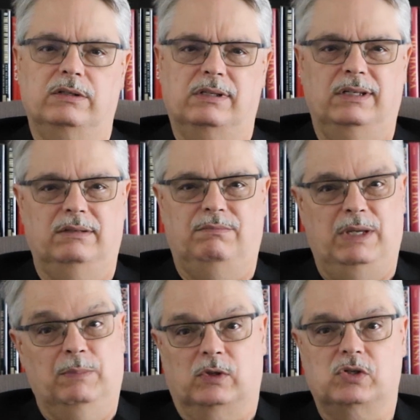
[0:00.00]
is that
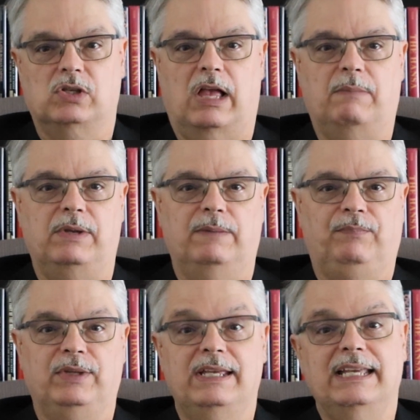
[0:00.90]
people are sloppy.
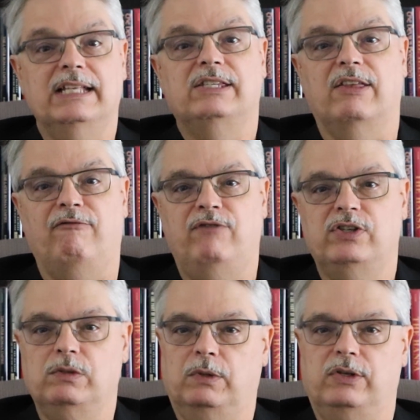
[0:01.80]
It's the
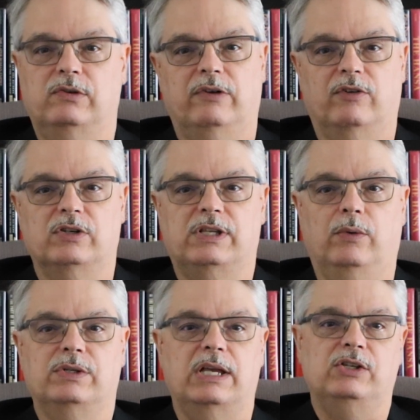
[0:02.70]
visible universe that
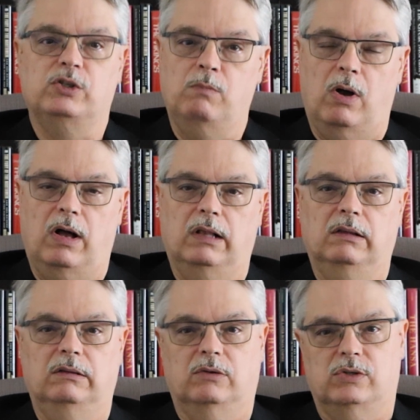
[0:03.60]
was a
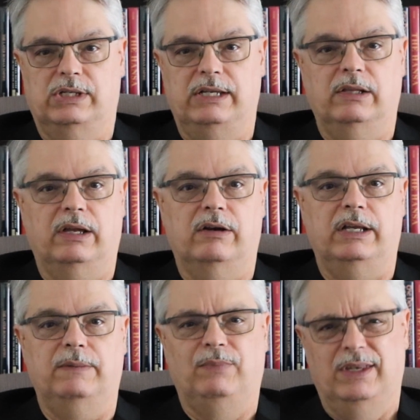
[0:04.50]
small or
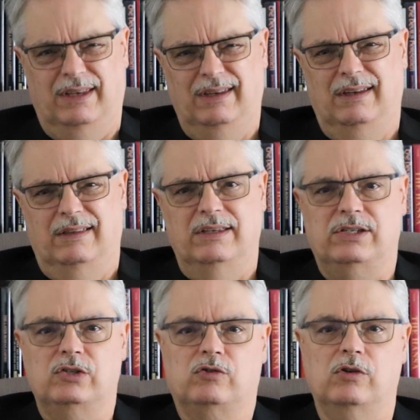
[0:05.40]
singularity.
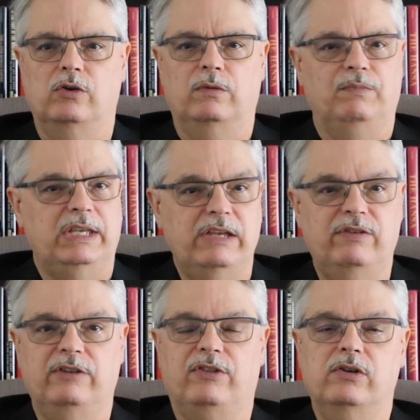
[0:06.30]
This is true
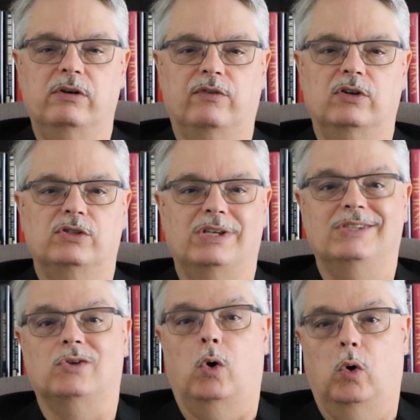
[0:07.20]
even if the universe
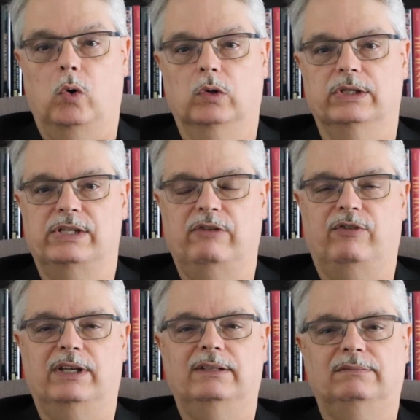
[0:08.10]
as a whole is
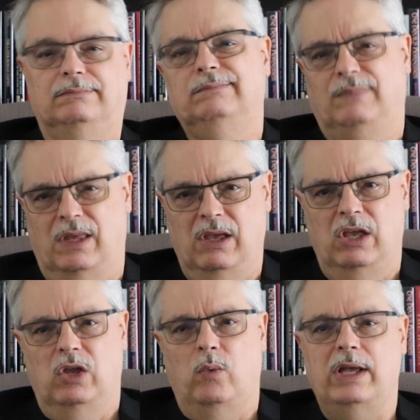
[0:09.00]
infinite.
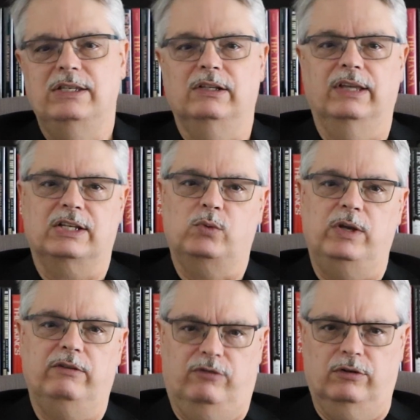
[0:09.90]
Wait until next
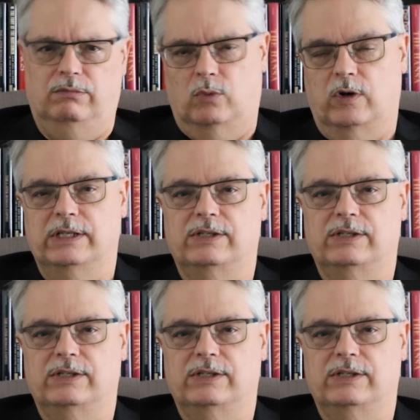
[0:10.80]
week for more